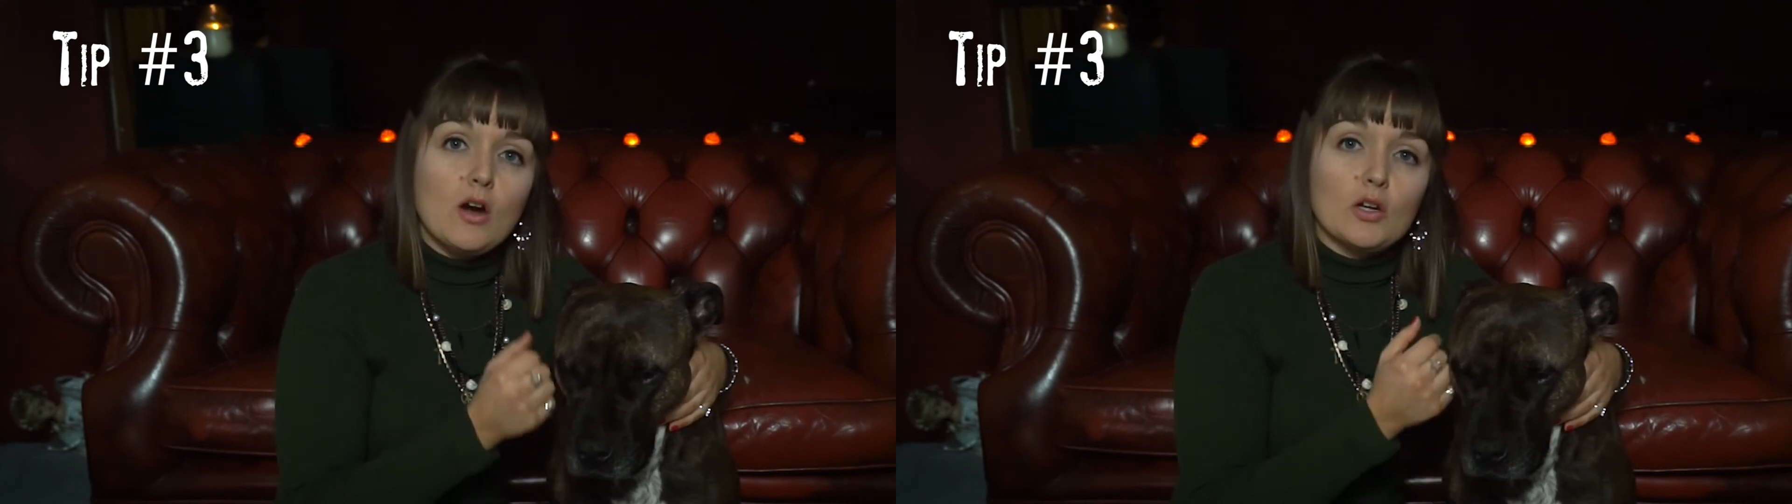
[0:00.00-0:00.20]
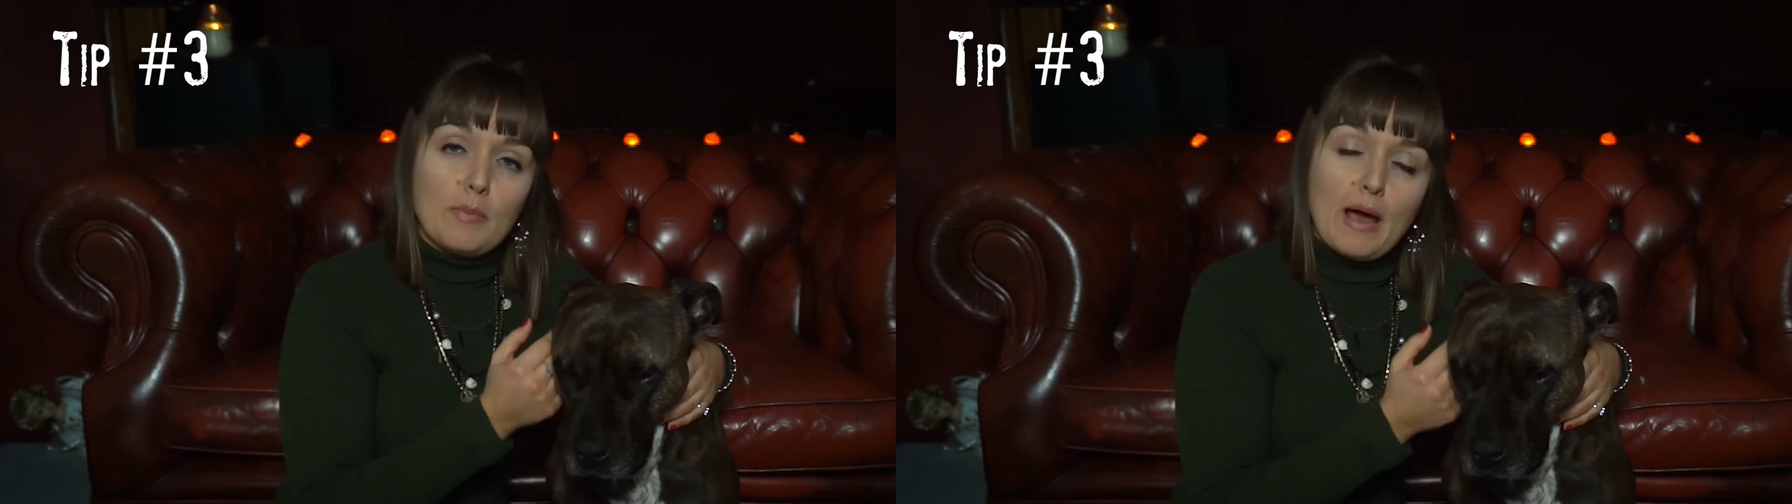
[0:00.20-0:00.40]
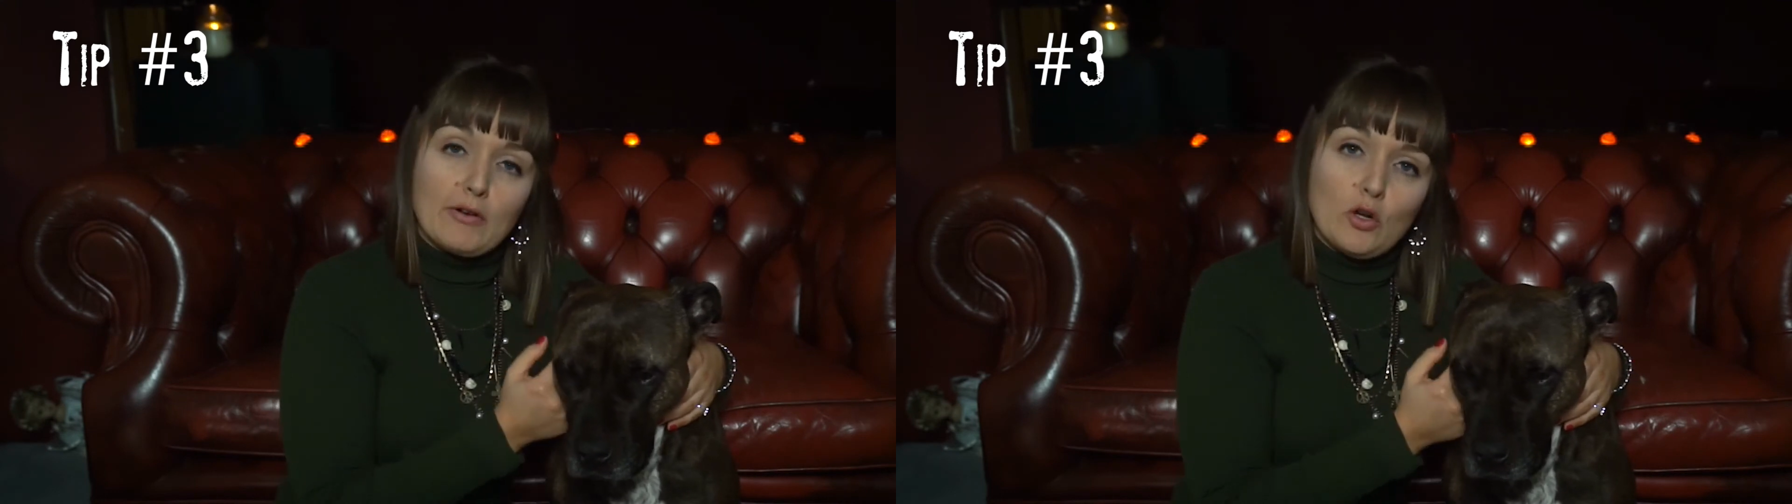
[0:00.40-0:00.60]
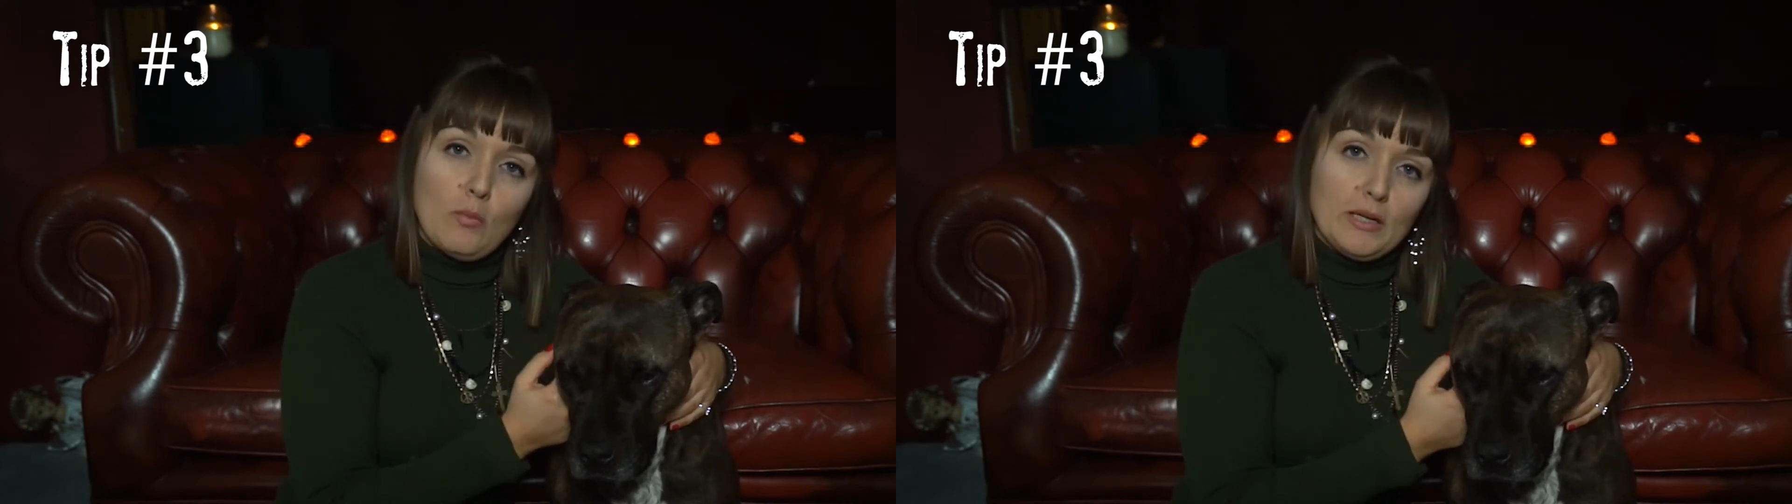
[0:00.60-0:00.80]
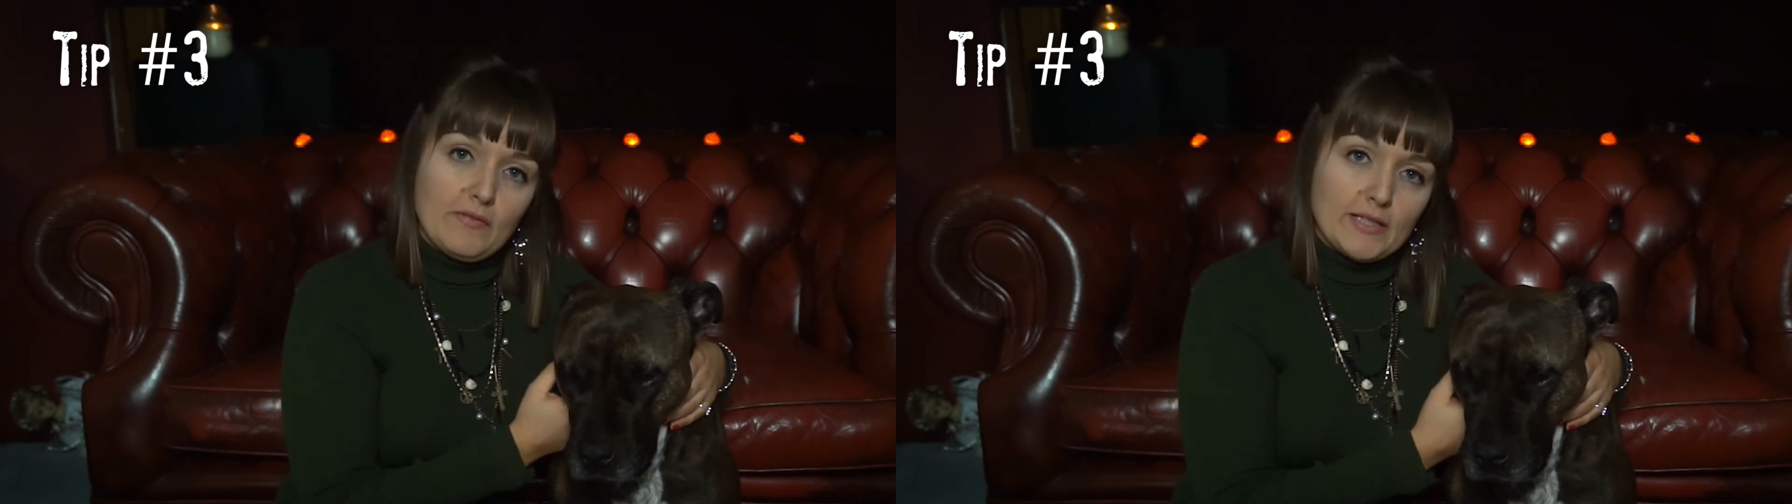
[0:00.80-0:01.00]
on a
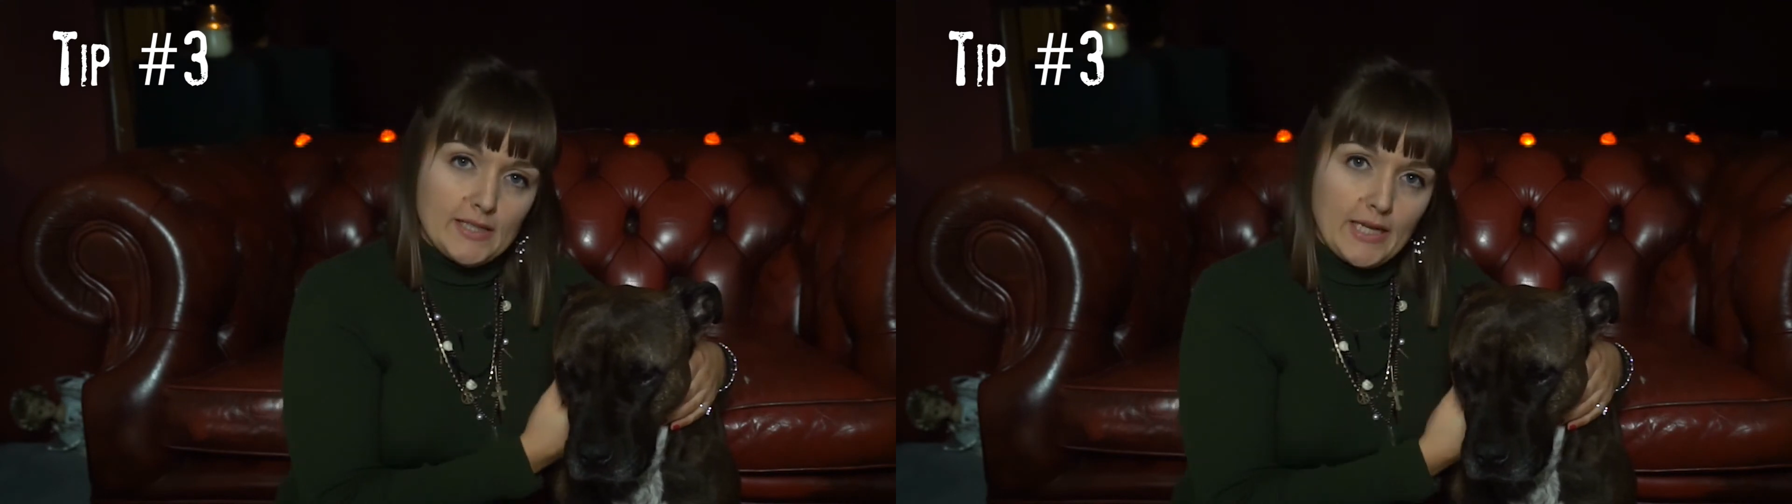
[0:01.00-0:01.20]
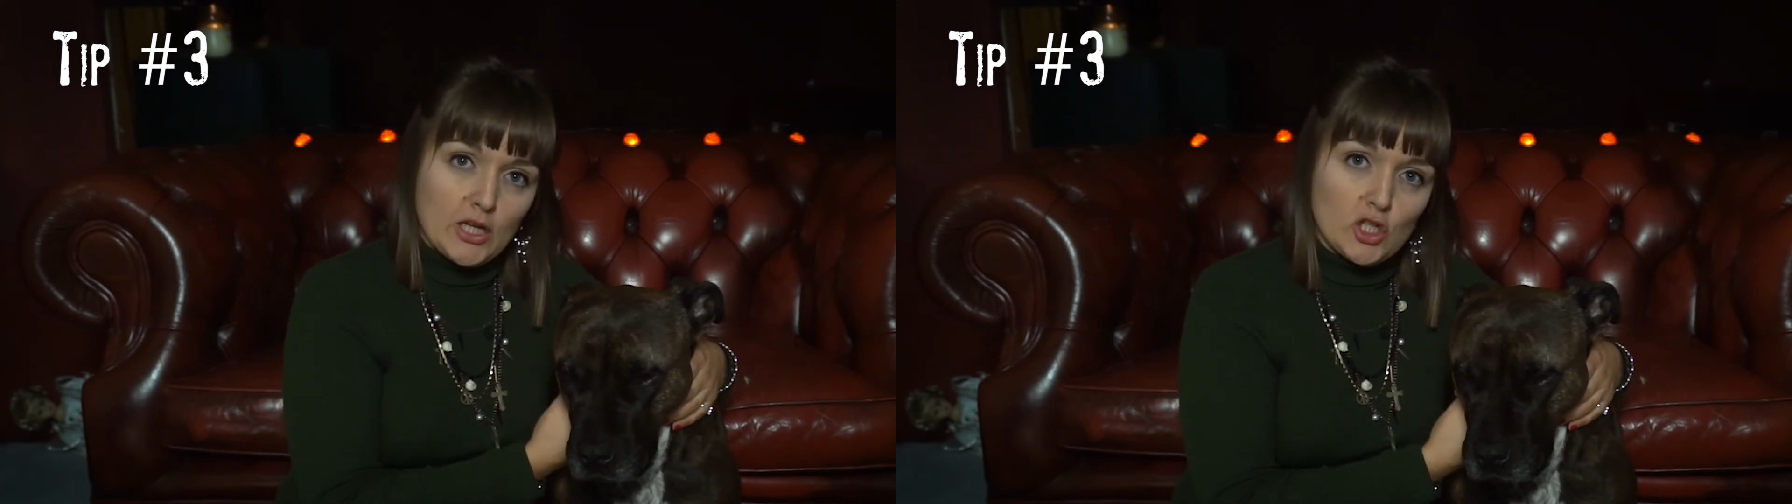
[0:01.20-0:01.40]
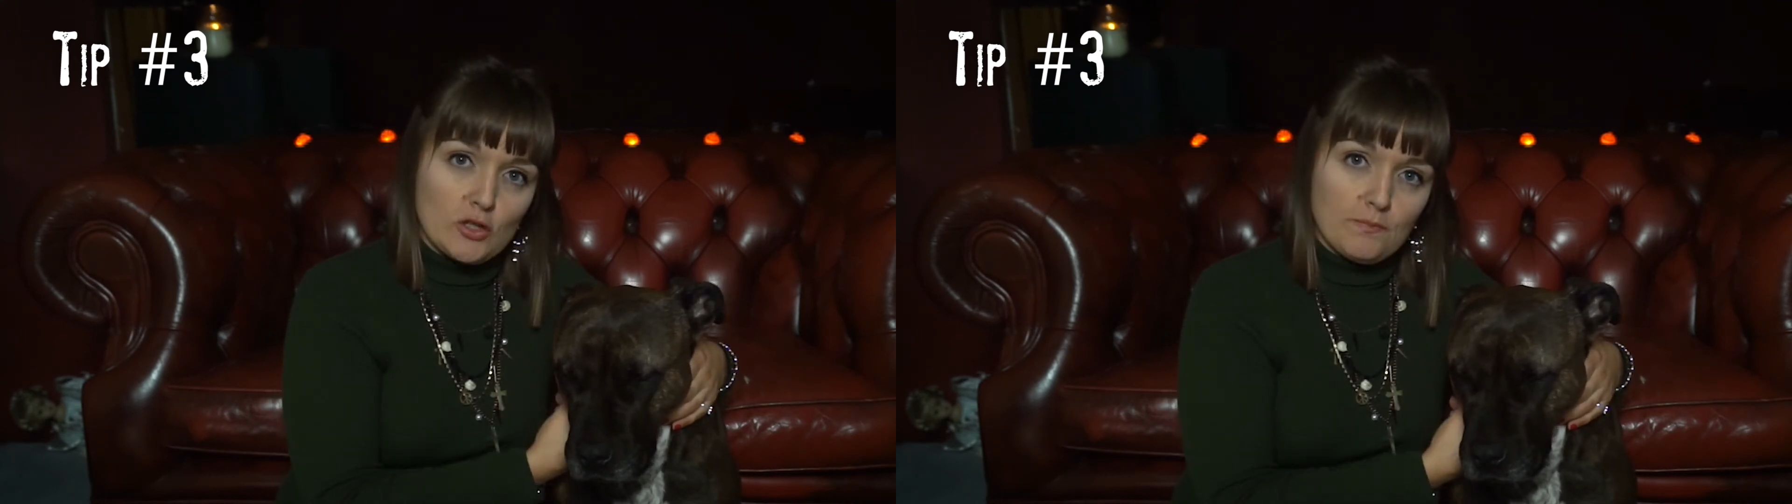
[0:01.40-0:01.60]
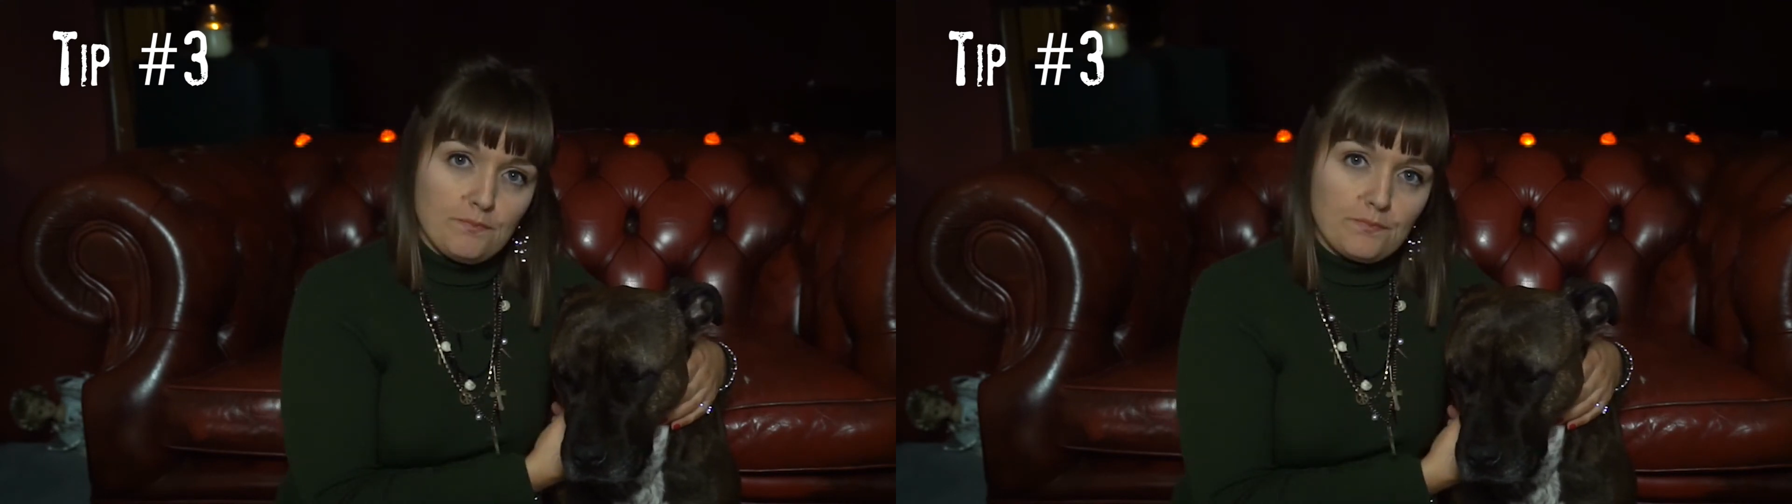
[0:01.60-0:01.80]
paranormal investigation.